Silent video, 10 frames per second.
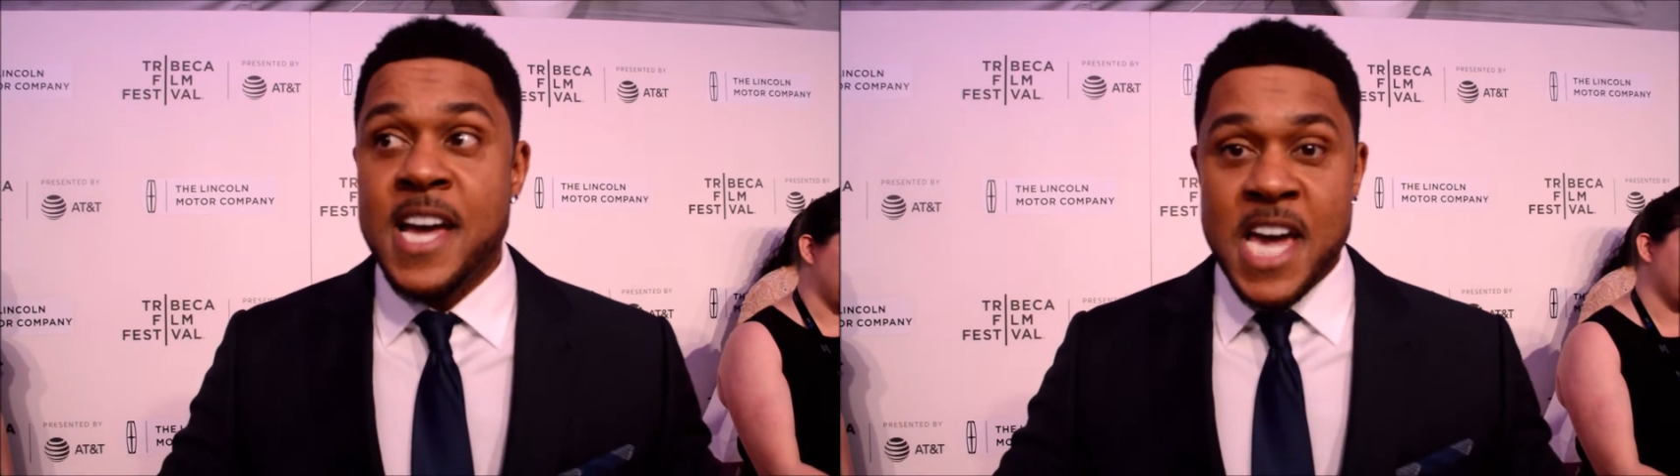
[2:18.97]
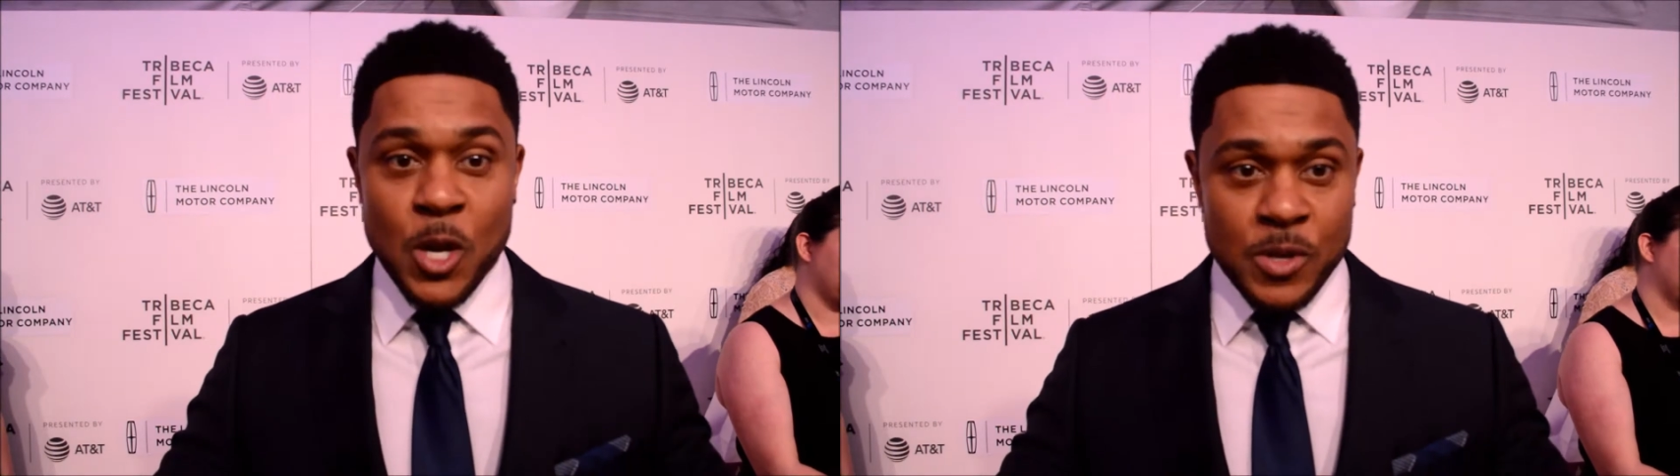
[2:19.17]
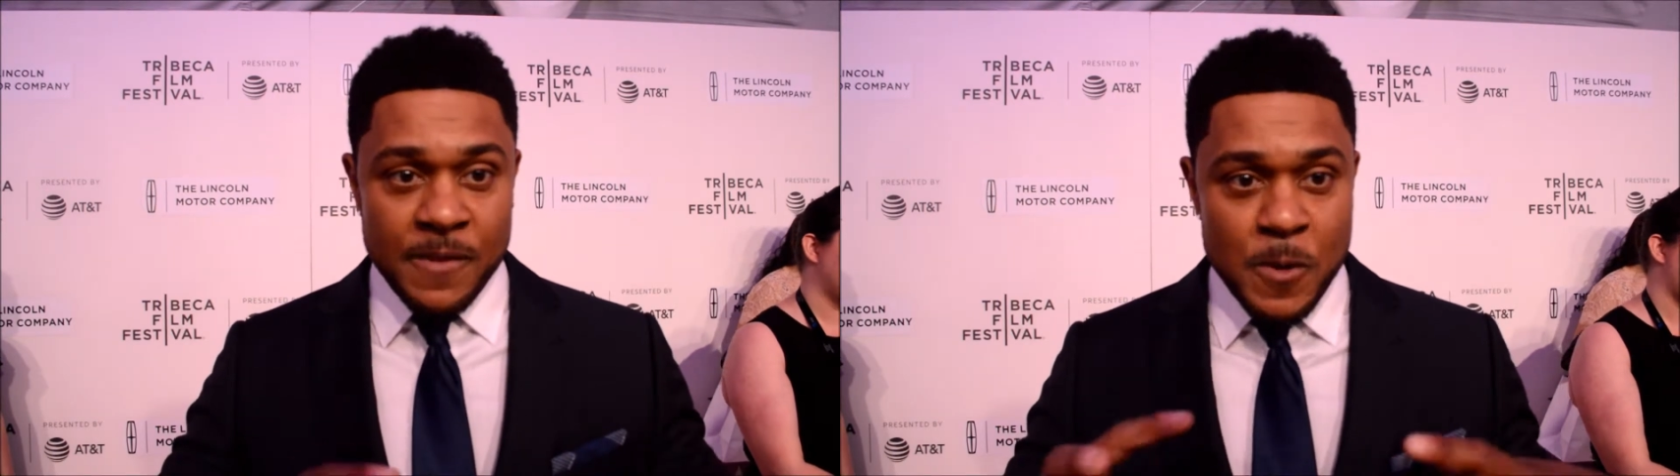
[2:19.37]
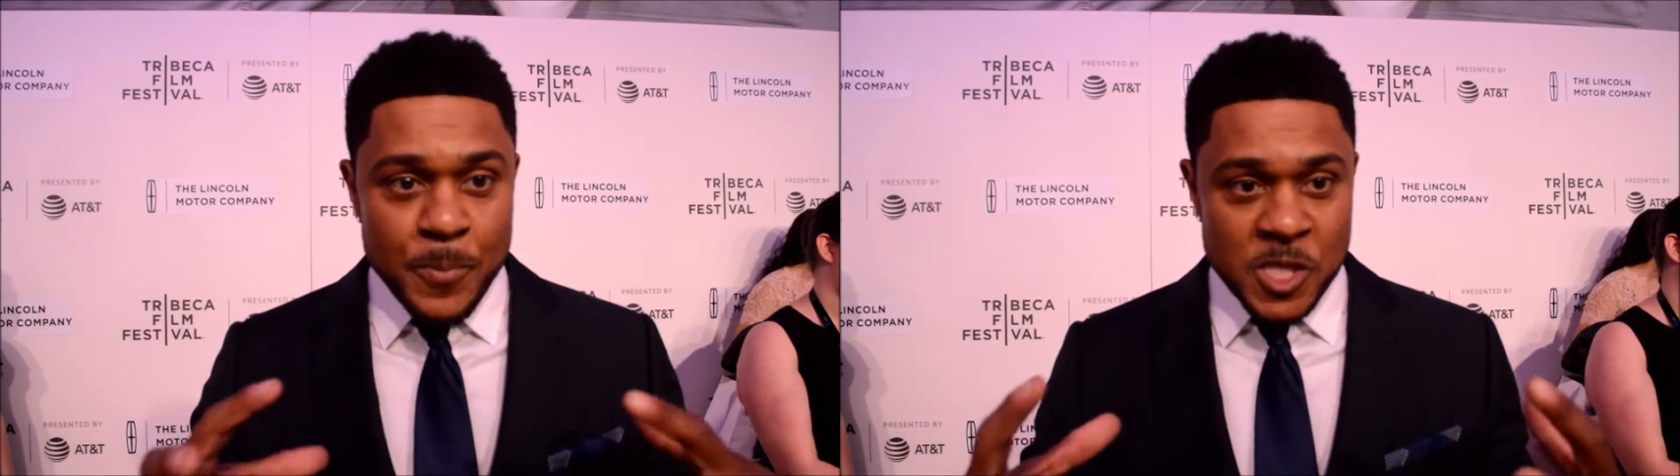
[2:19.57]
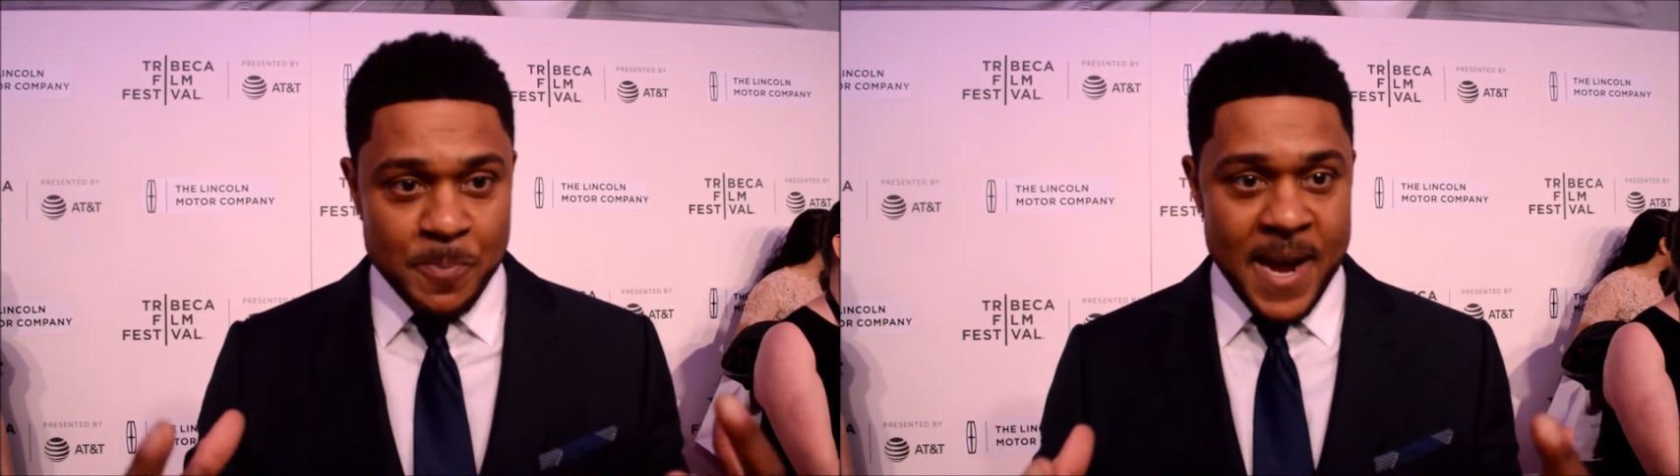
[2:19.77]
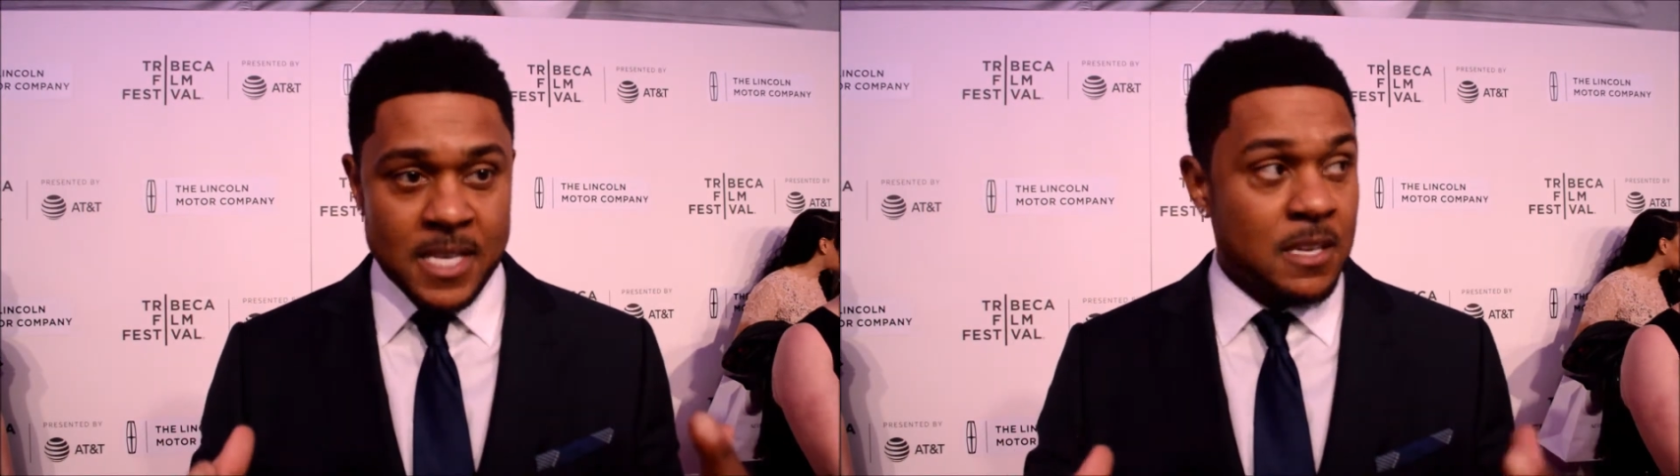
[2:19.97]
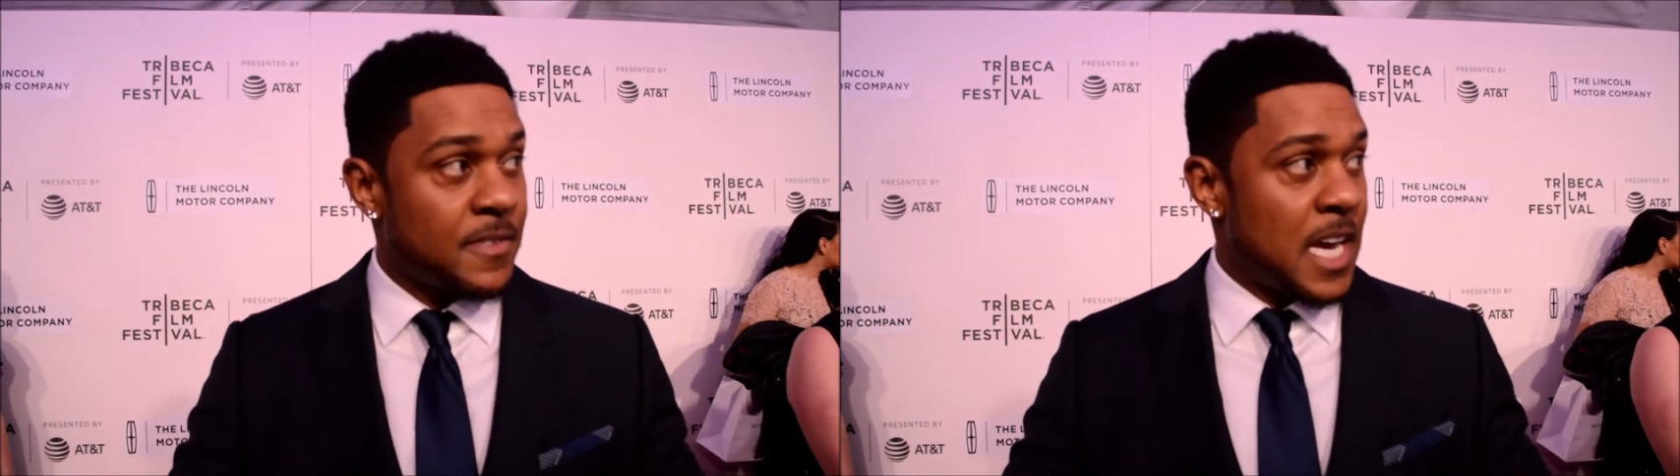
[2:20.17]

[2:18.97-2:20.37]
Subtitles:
It'll give you perspective,